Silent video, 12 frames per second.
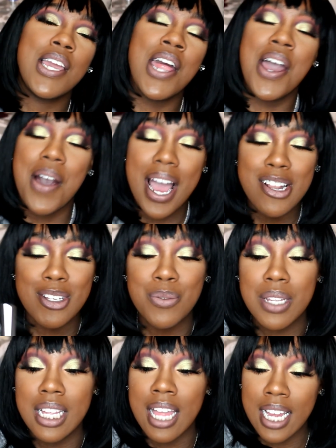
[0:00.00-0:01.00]
You know, I just
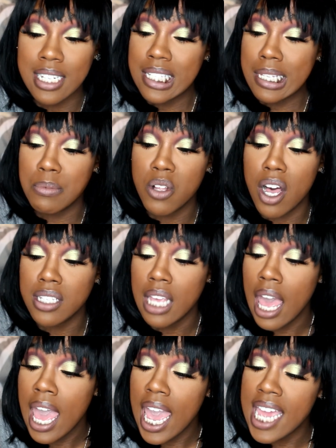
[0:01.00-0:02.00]
really like this lip gloss
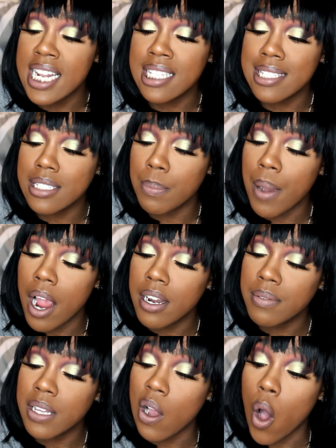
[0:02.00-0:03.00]
and this is a part
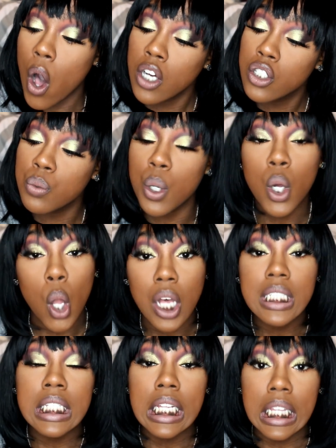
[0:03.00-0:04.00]
of their ultra
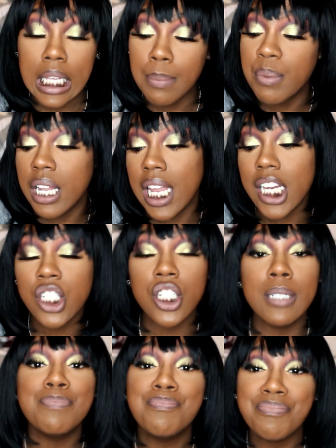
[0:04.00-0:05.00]
glossy lip
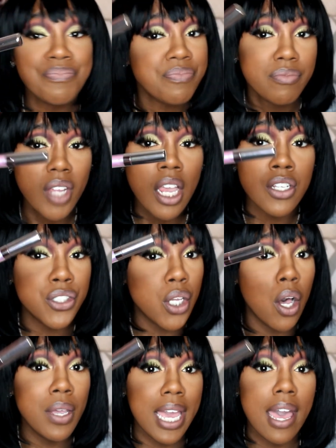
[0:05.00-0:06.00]
collection.
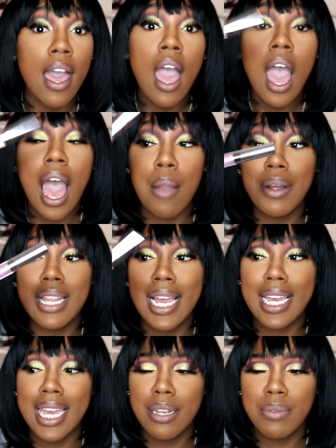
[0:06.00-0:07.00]
So yeah, I really
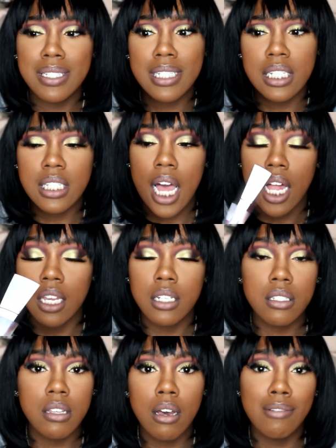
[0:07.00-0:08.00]
like it and it was $6
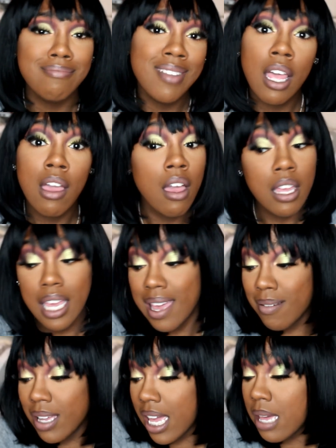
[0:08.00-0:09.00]
so
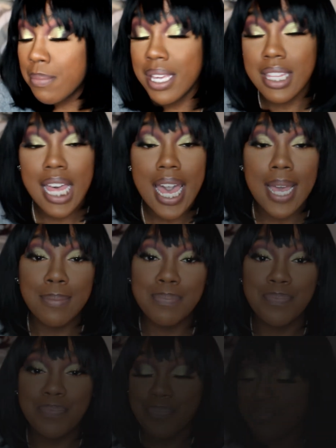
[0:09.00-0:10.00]
yeah, can't beat that.
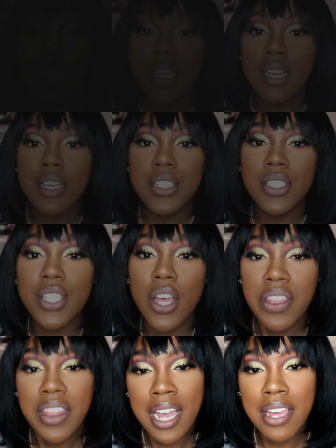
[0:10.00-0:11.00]

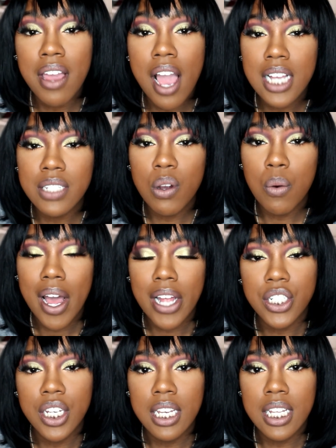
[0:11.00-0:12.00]
So thank you guys for
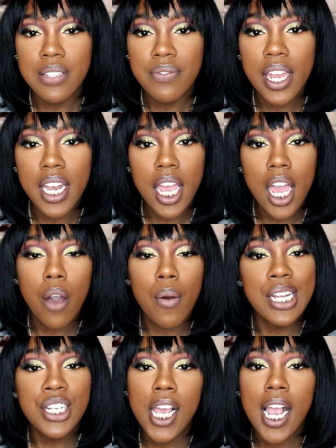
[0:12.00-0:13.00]
watching this video
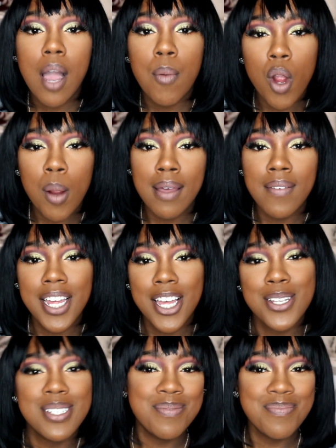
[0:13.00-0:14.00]
and check out more of my
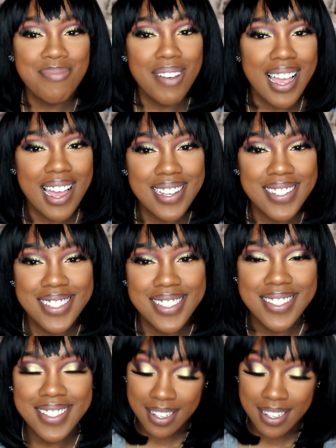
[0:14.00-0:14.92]
videos. Bye guys.